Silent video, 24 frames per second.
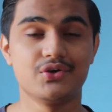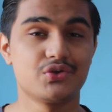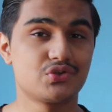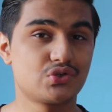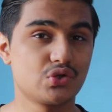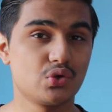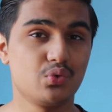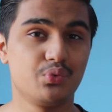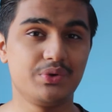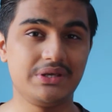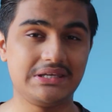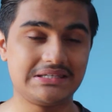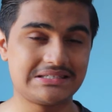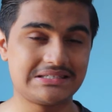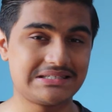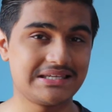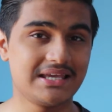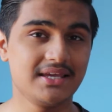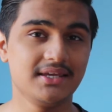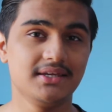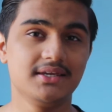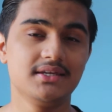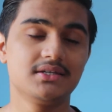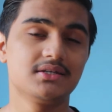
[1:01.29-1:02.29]
So we
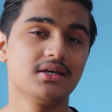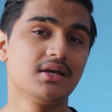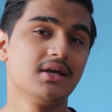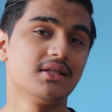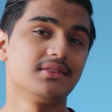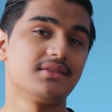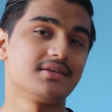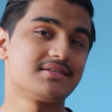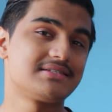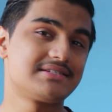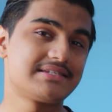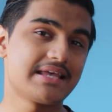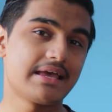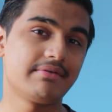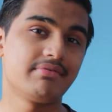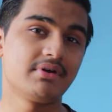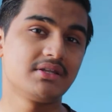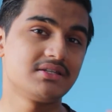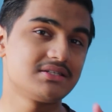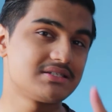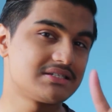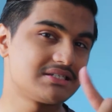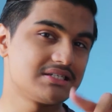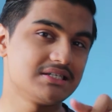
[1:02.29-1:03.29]
say it the
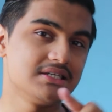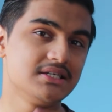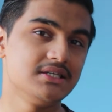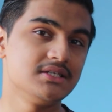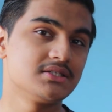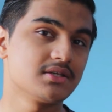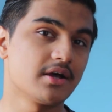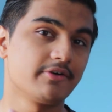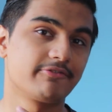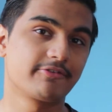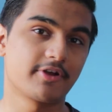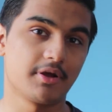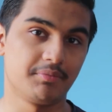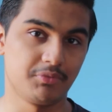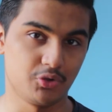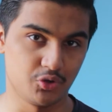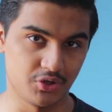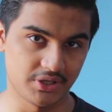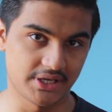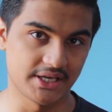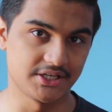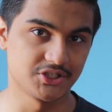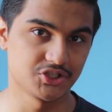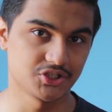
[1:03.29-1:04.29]
7 C's of
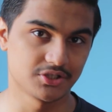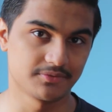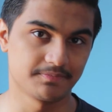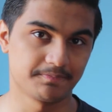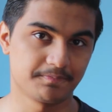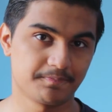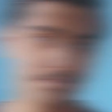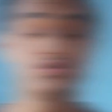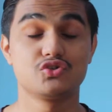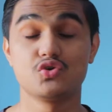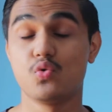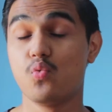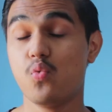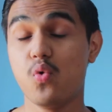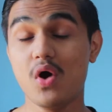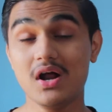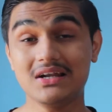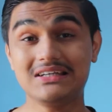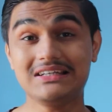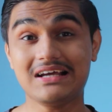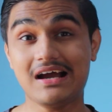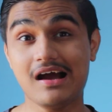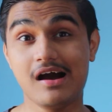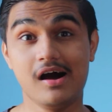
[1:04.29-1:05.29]
communication. So
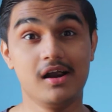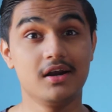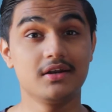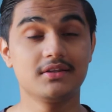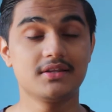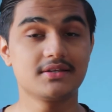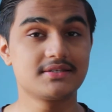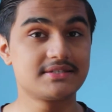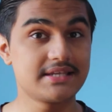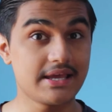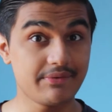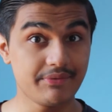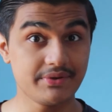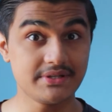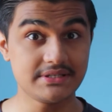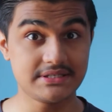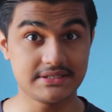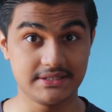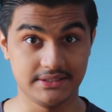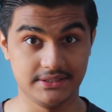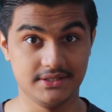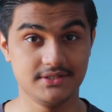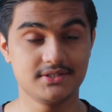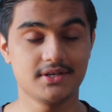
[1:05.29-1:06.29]
what are the 7
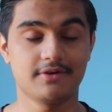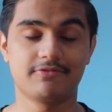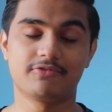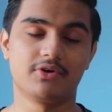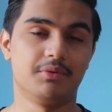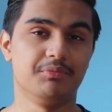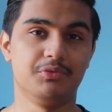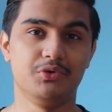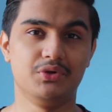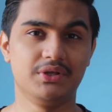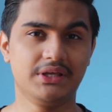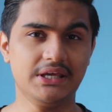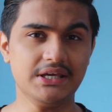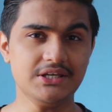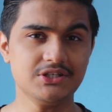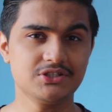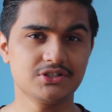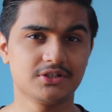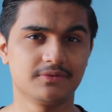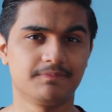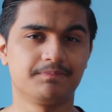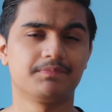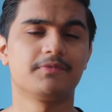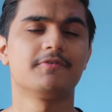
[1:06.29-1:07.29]
C's of
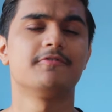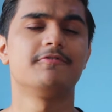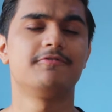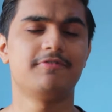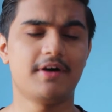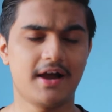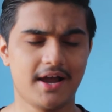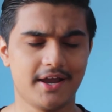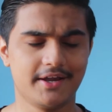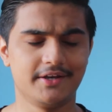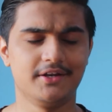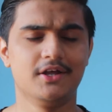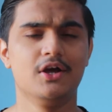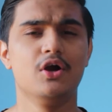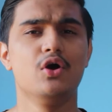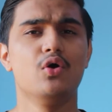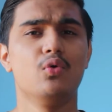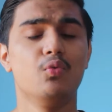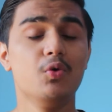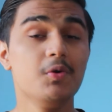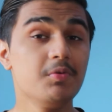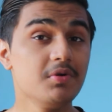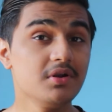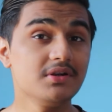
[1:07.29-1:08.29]
communication? Fine,
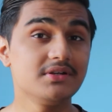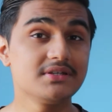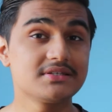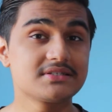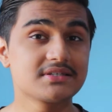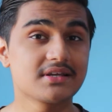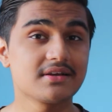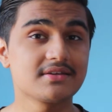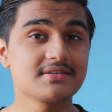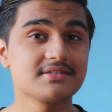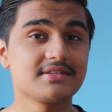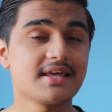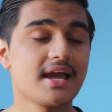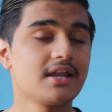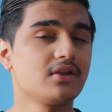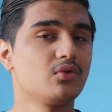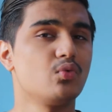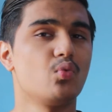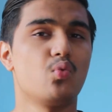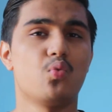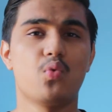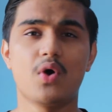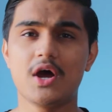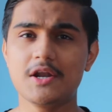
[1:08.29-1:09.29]
we will discuss that
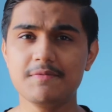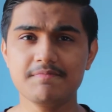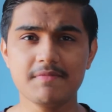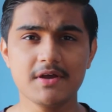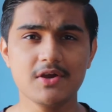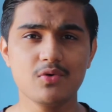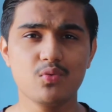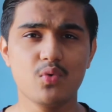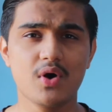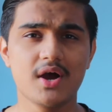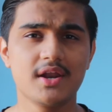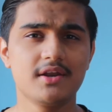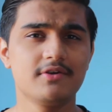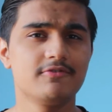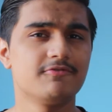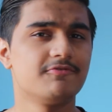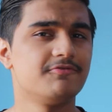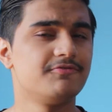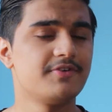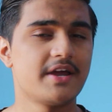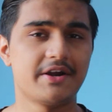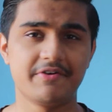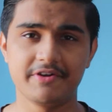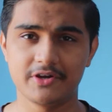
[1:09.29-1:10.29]
one by
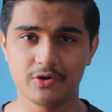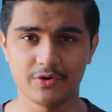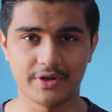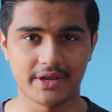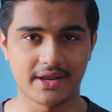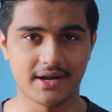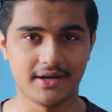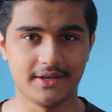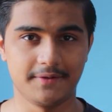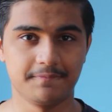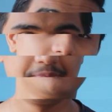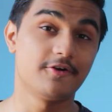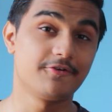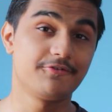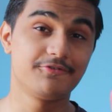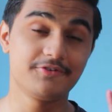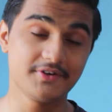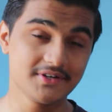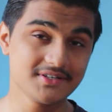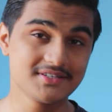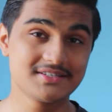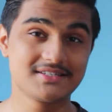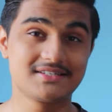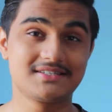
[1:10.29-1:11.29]
one very quickly. The
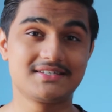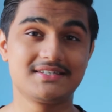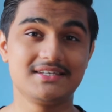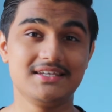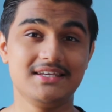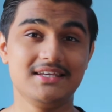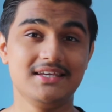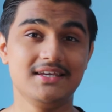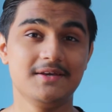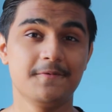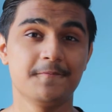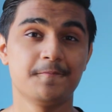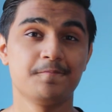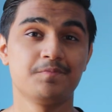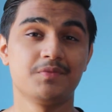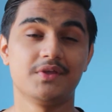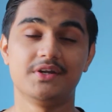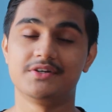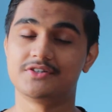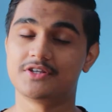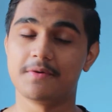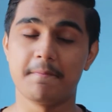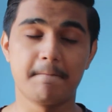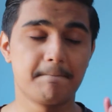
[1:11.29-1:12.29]
first C
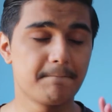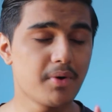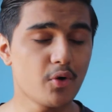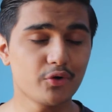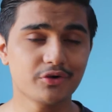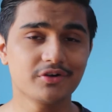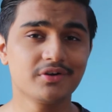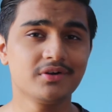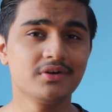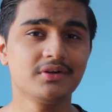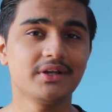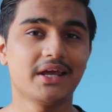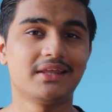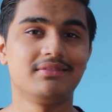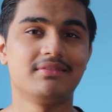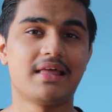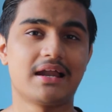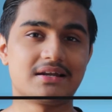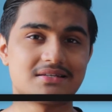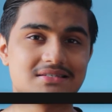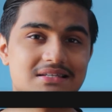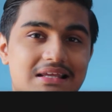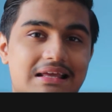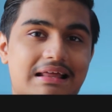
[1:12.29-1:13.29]
is important, and
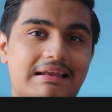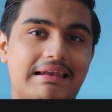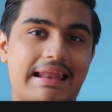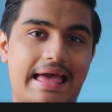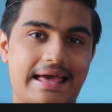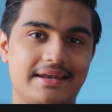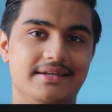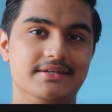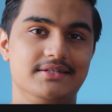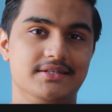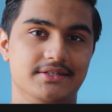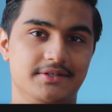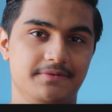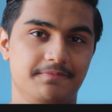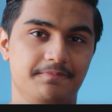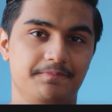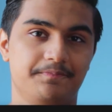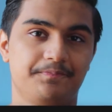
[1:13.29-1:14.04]
that's clarity.